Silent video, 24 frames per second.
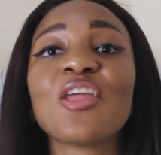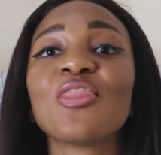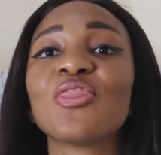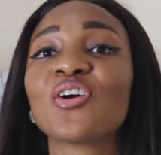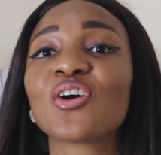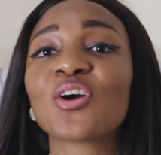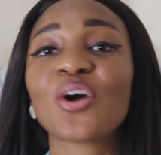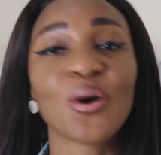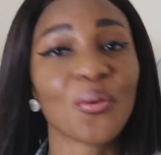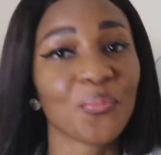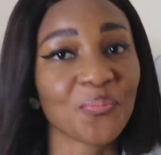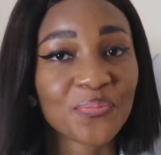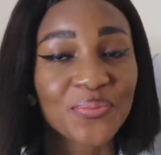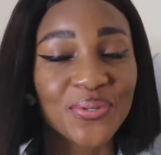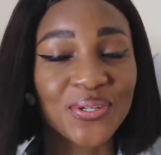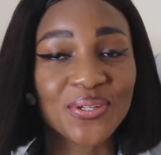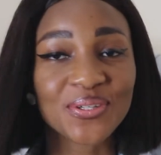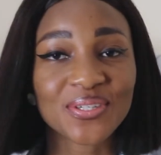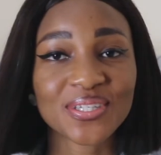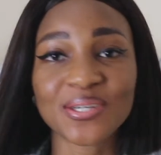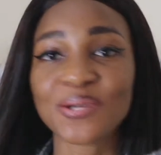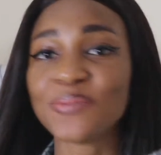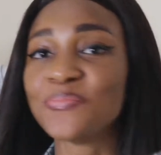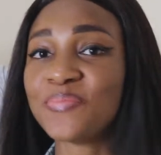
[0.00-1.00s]
the
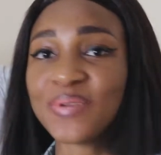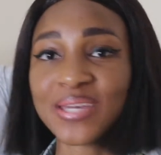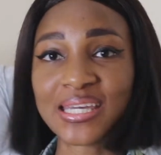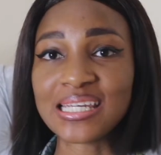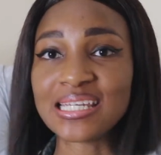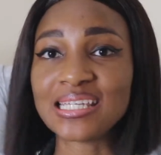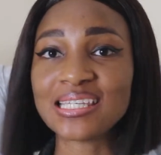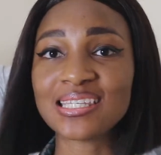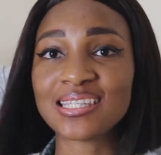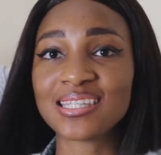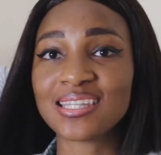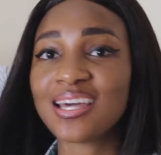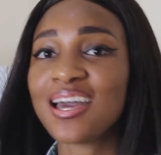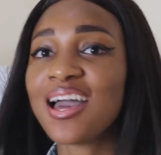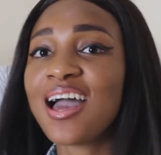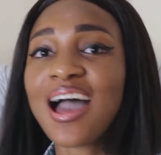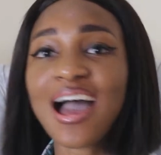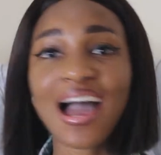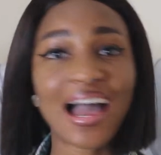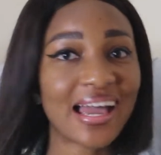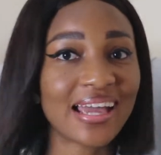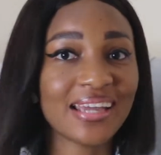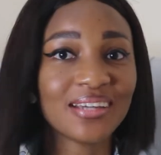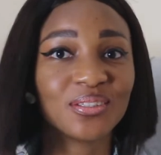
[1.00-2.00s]
computer-based
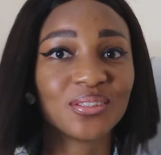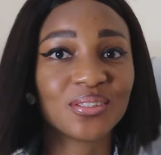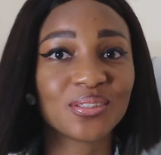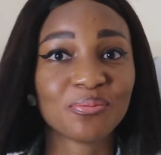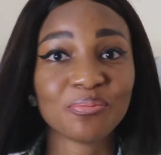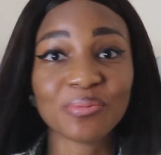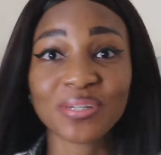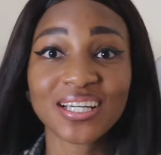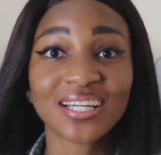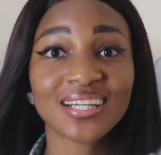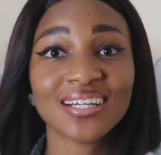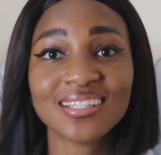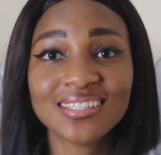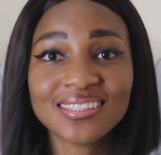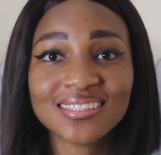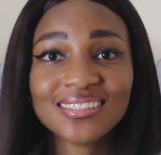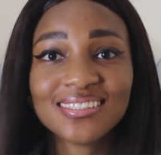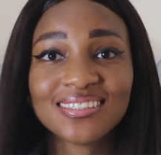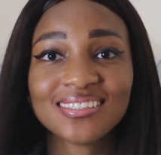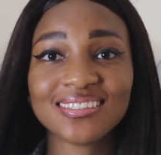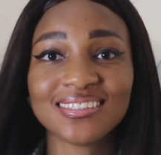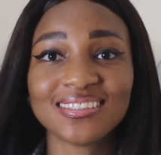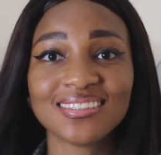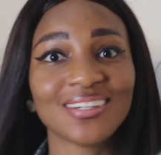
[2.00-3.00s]
IELTS,
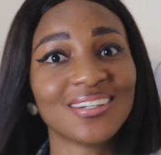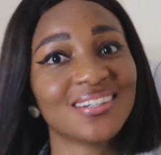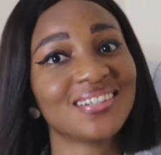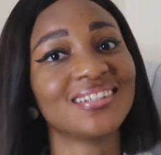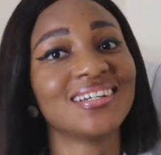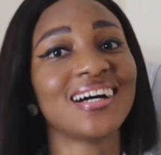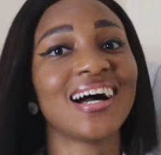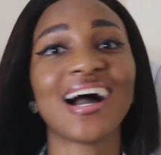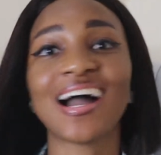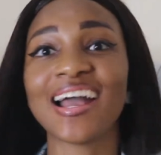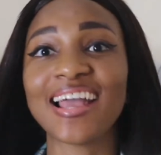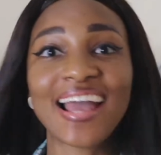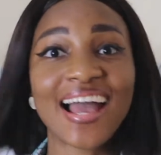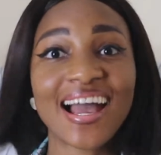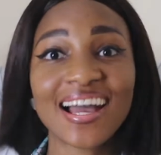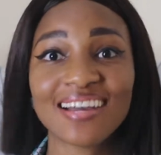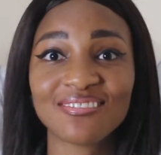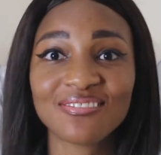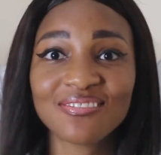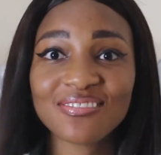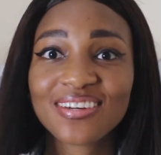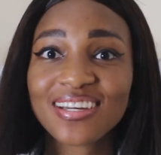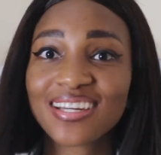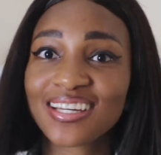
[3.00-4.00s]
because I
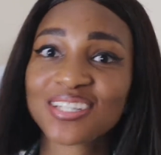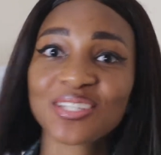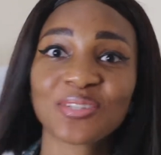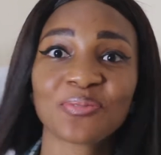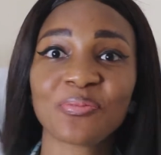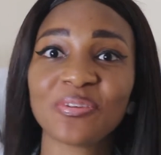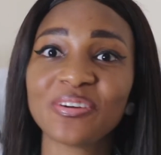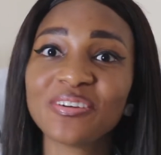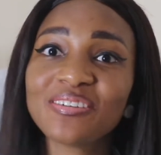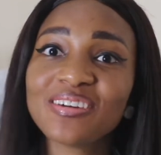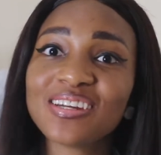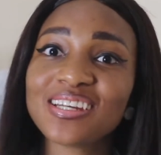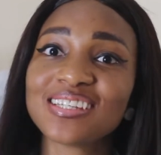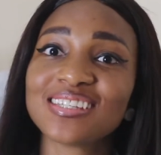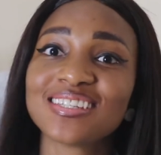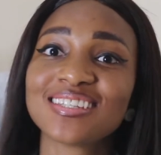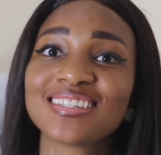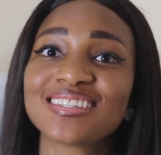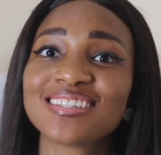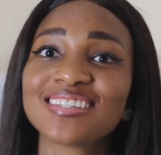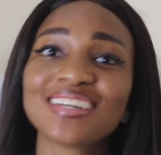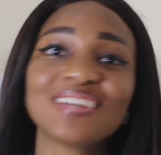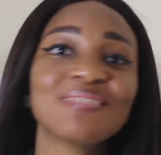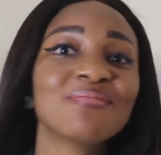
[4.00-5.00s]
have
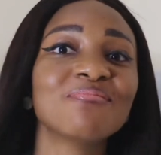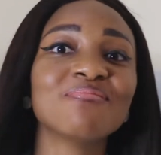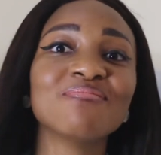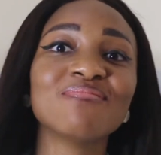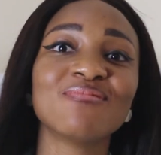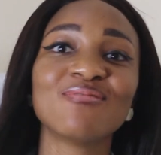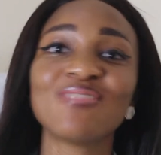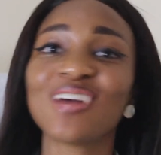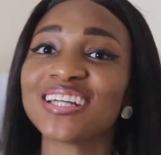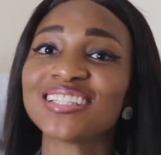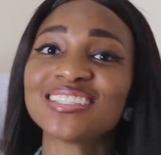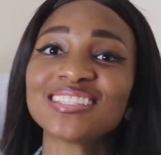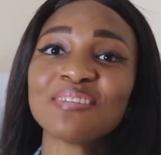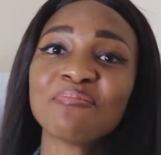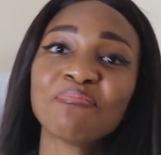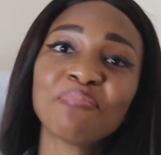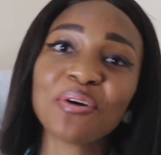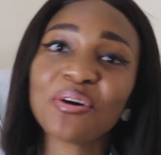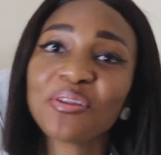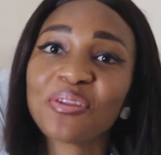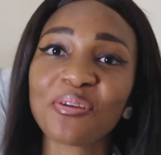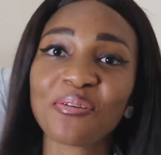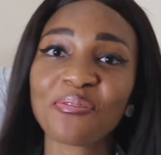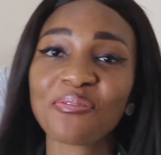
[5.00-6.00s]
experience in writing
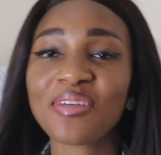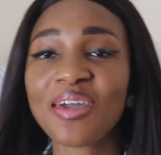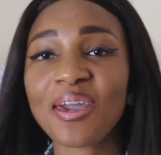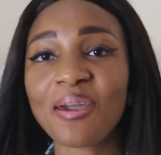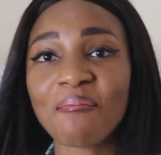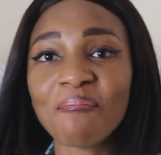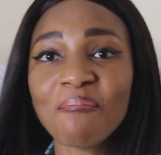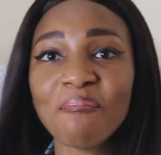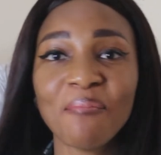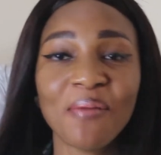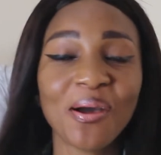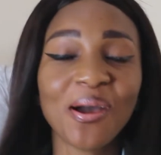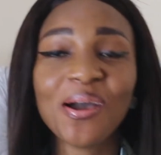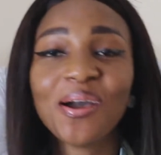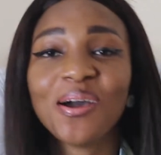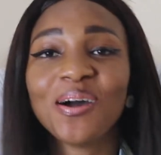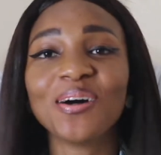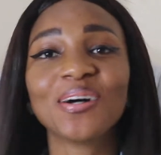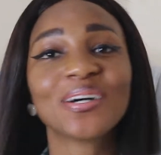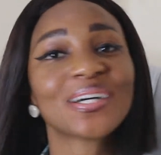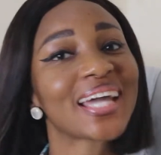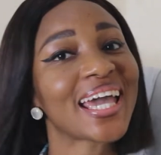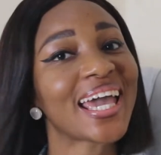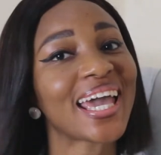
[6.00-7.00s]
both of them.
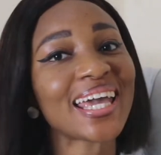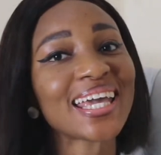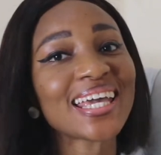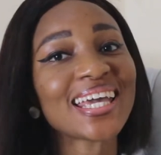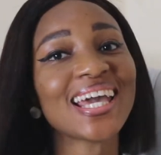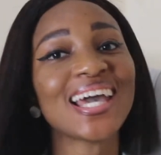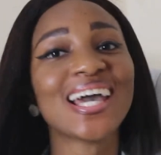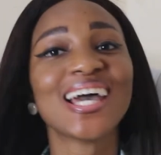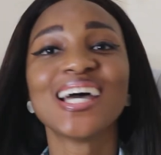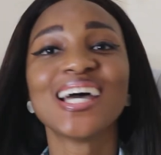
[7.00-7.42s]
Okay.